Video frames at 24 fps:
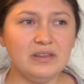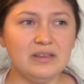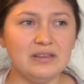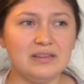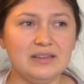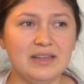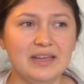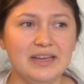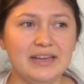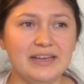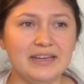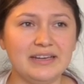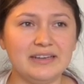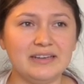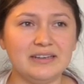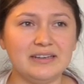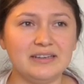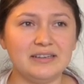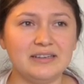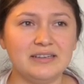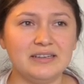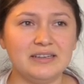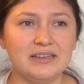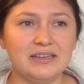like
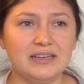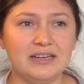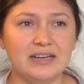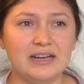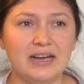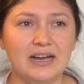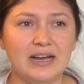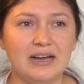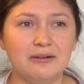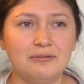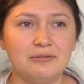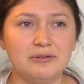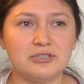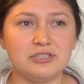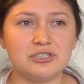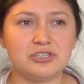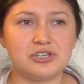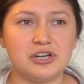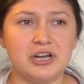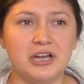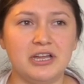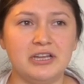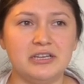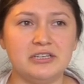I was
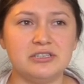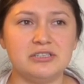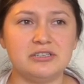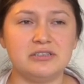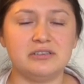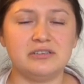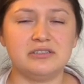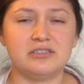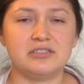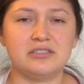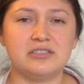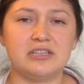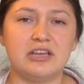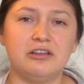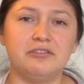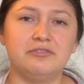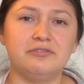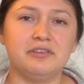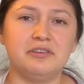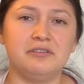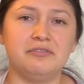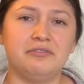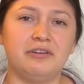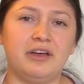trying to
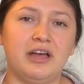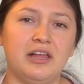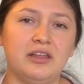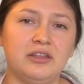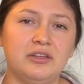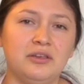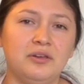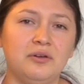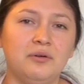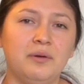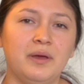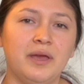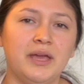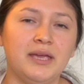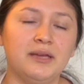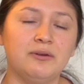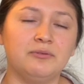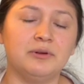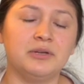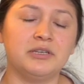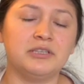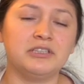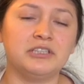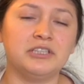self-evaluate
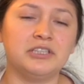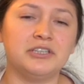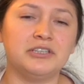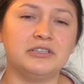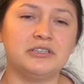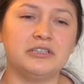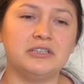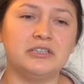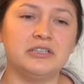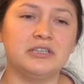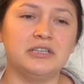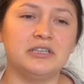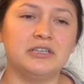1 year,